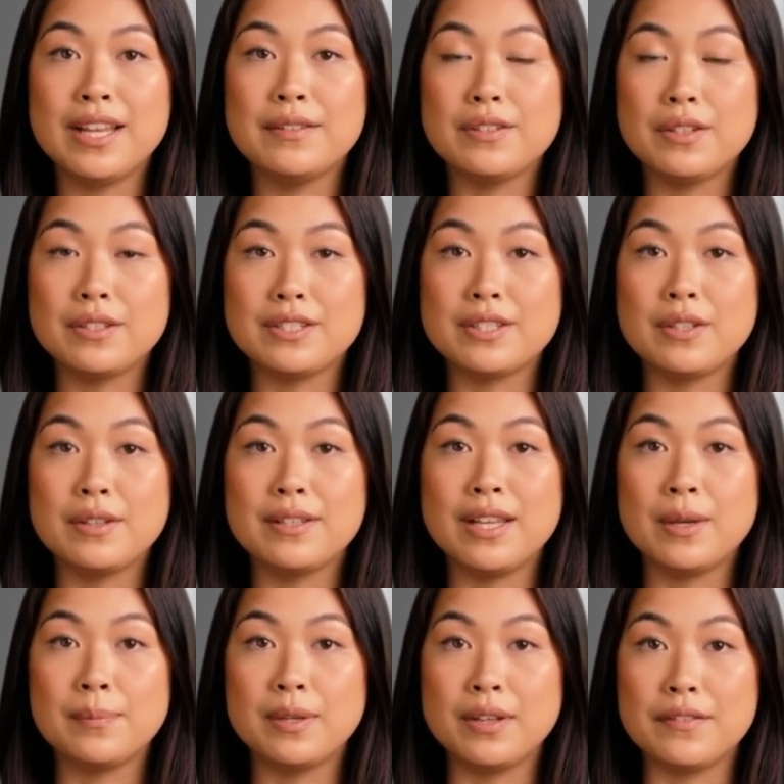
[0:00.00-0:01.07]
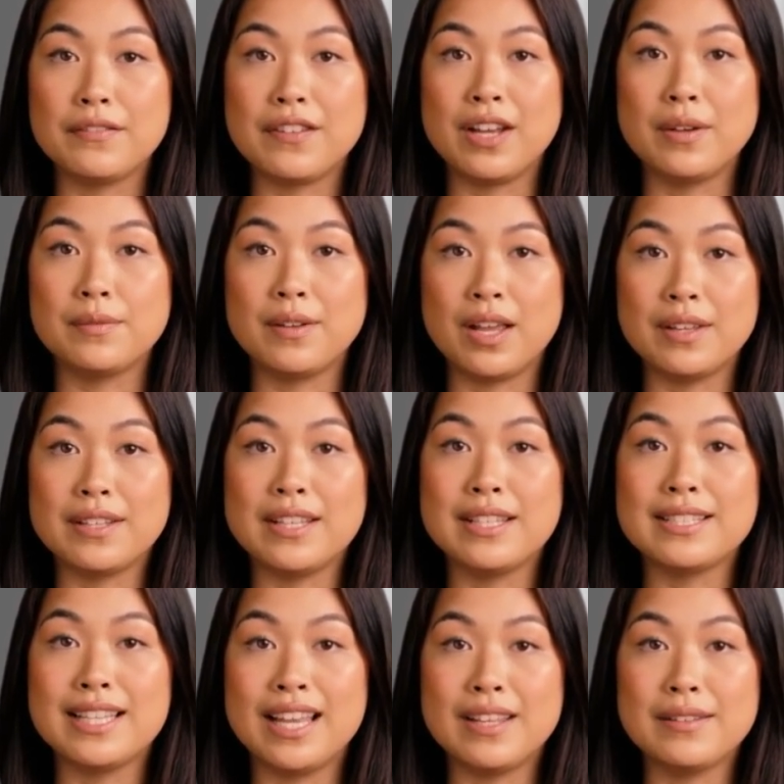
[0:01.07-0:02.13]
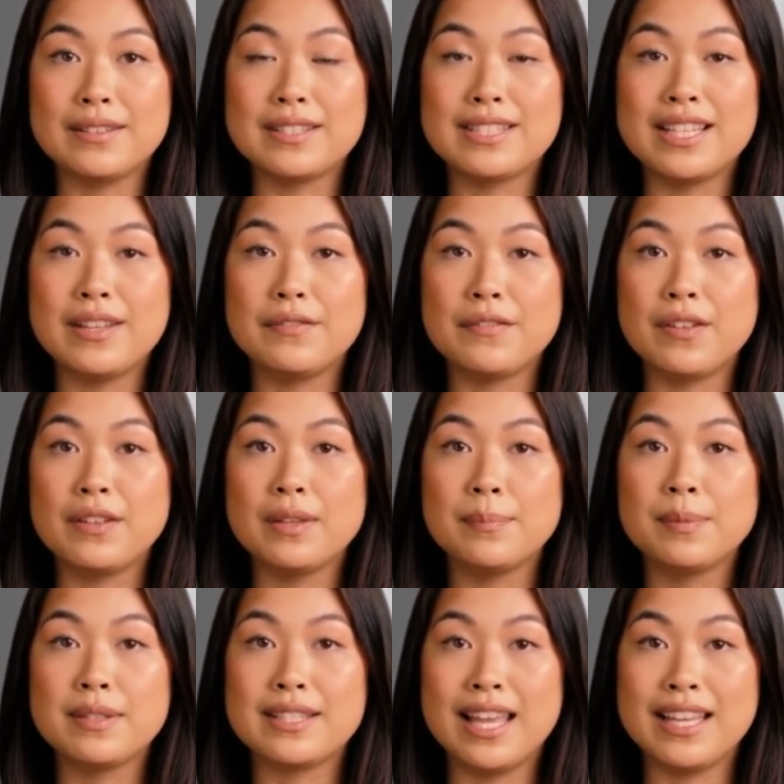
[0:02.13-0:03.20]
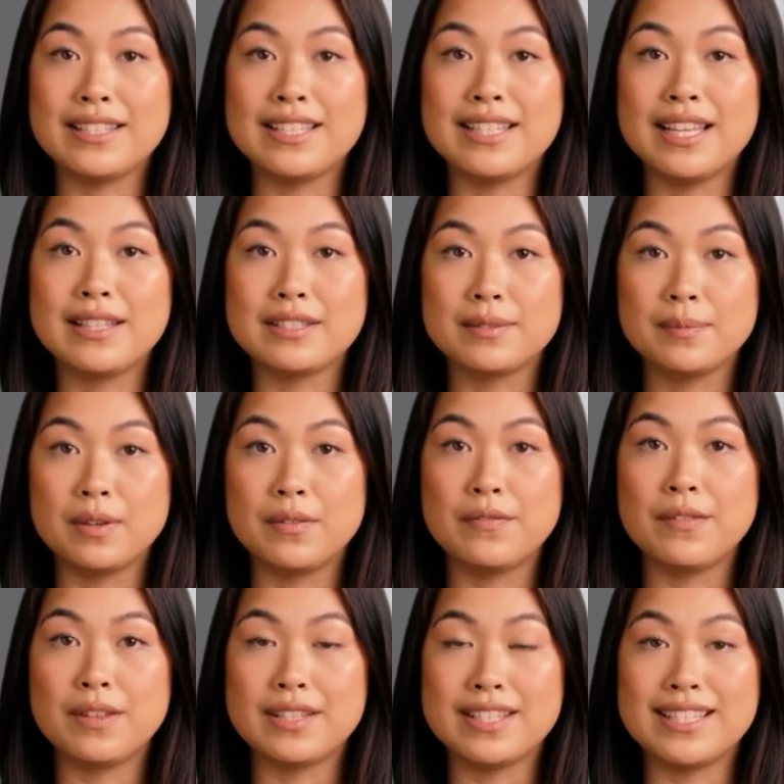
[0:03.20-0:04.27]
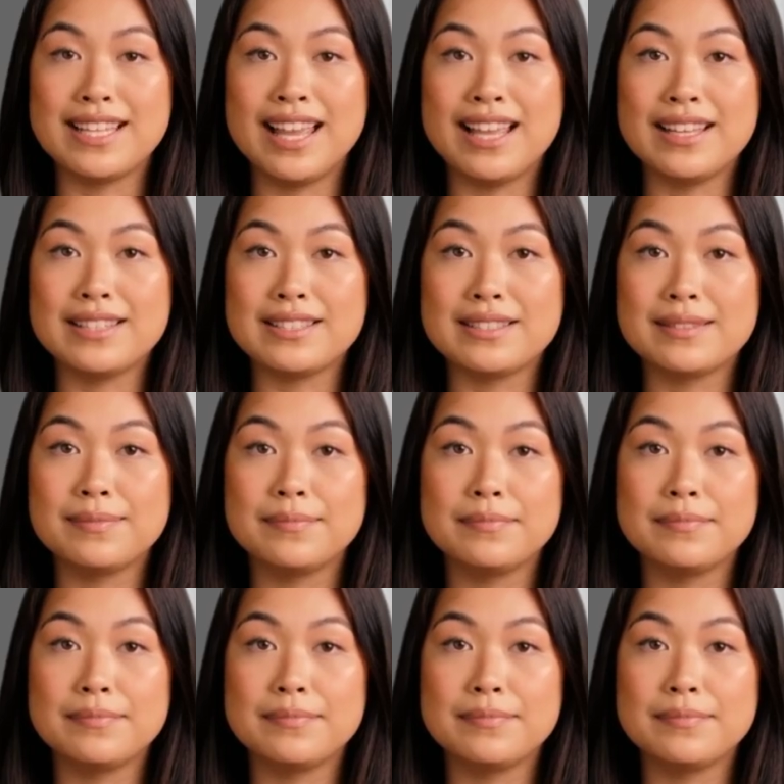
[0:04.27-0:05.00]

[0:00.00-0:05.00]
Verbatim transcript: after a certain number of failed login attempts can further protect against brute force attacks.